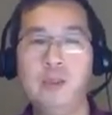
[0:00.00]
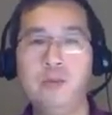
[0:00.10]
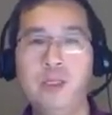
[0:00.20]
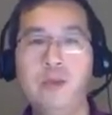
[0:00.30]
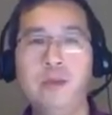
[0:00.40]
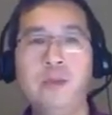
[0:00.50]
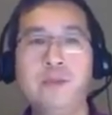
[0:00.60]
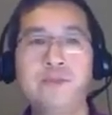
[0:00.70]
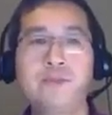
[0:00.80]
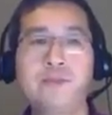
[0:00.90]
Okay,
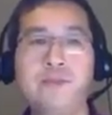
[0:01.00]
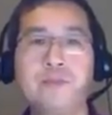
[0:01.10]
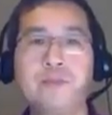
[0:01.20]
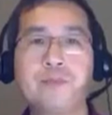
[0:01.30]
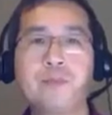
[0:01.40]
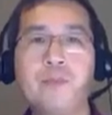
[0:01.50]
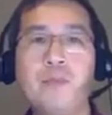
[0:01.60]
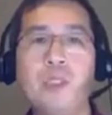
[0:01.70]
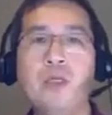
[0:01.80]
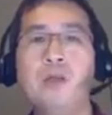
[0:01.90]
so let's finish
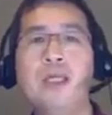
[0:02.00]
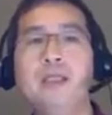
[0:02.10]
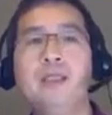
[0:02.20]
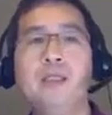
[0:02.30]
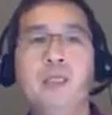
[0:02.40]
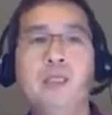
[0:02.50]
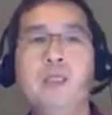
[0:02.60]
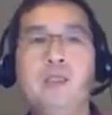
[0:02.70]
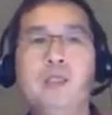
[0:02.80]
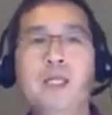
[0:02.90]
the last
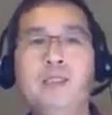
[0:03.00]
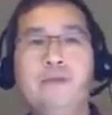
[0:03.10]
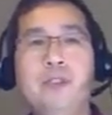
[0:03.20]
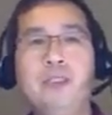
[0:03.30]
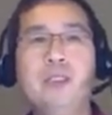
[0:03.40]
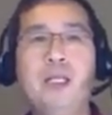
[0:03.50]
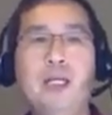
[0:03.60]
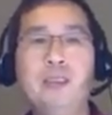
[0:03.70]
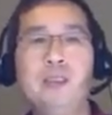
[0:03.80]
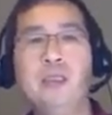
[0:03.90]
section. Maybe
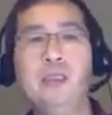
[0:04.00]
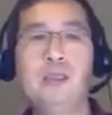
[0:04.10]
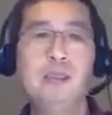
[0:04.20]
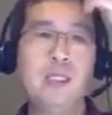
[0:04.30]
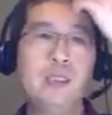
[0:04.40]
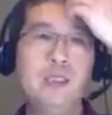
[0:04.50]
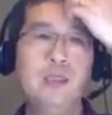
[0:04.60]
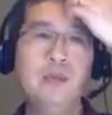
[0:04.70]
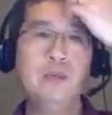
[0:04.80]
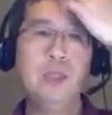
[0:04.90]
I know it will
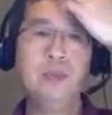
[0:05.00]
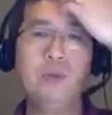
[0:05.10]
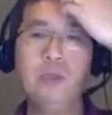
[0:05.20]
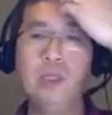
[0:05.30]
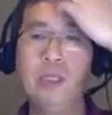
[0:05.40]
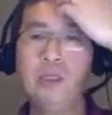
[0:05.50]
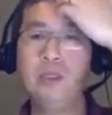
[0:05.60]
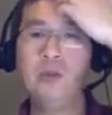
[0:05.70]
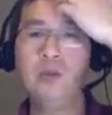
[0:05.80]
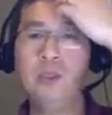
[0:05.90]
exceed our time
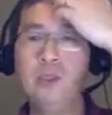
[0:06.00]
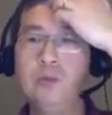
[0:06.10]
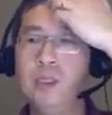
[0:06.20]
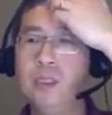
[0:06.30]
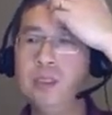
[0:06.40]
by a little bit,